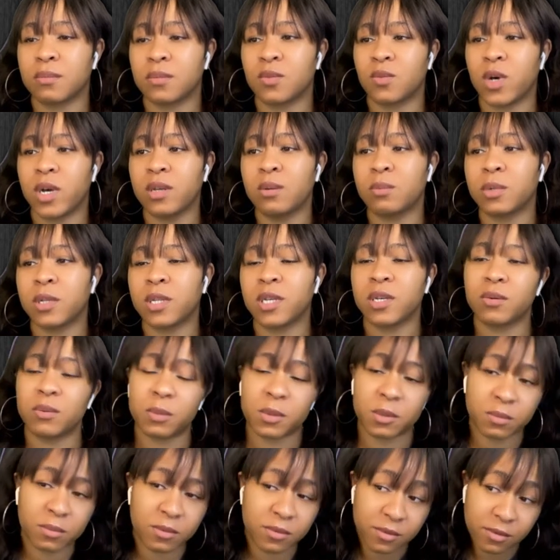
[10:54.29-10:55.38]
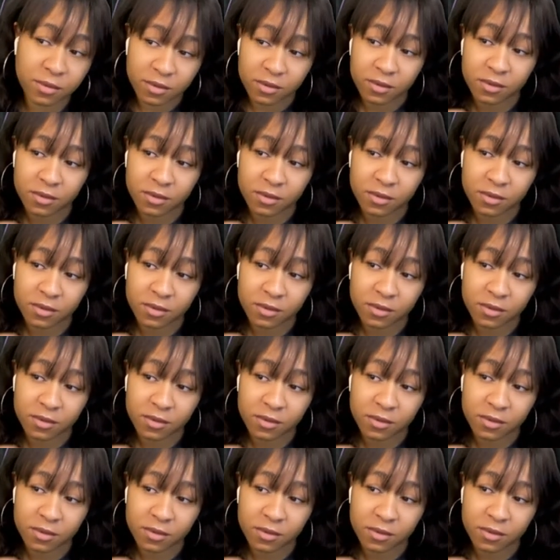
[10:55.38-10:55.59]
Why are you playing with people?